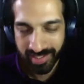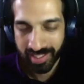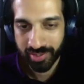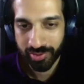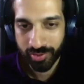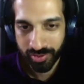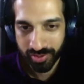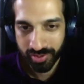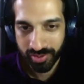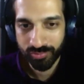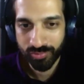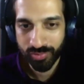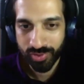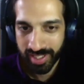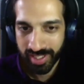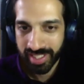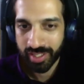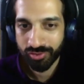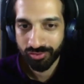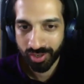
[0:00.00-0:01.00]
that's how you can
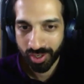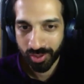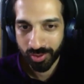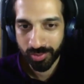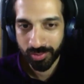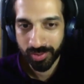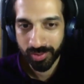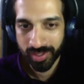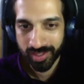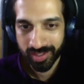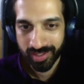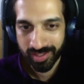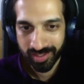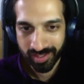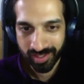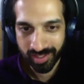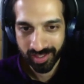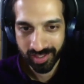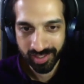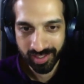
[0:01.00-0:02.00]
really grow
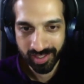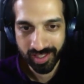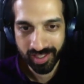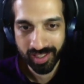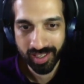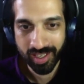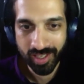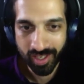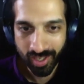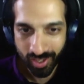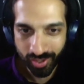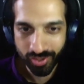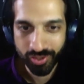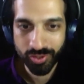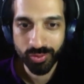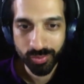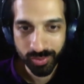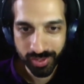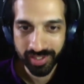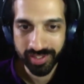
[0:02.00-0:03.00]
uh, yeah. a
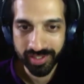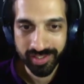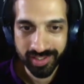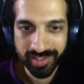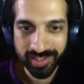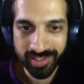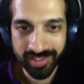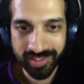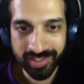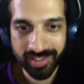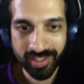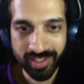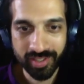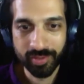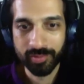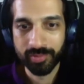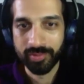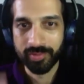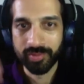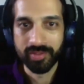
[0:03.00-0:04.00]
large audience and
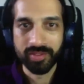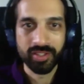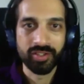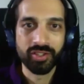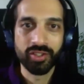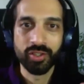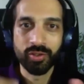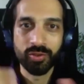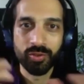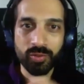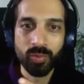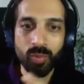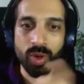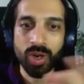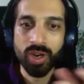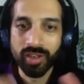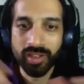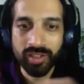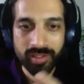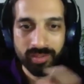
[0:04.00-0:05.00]
kind of the two
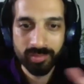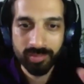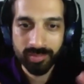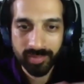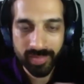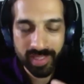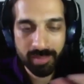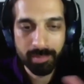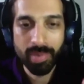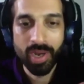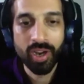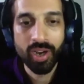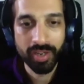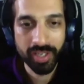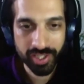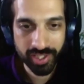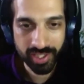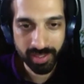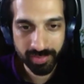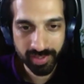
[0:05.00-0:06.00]
work in
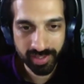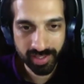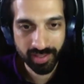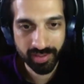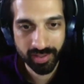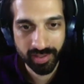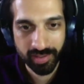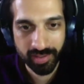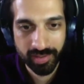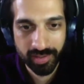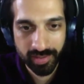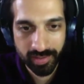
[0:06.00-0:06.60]
partnership together.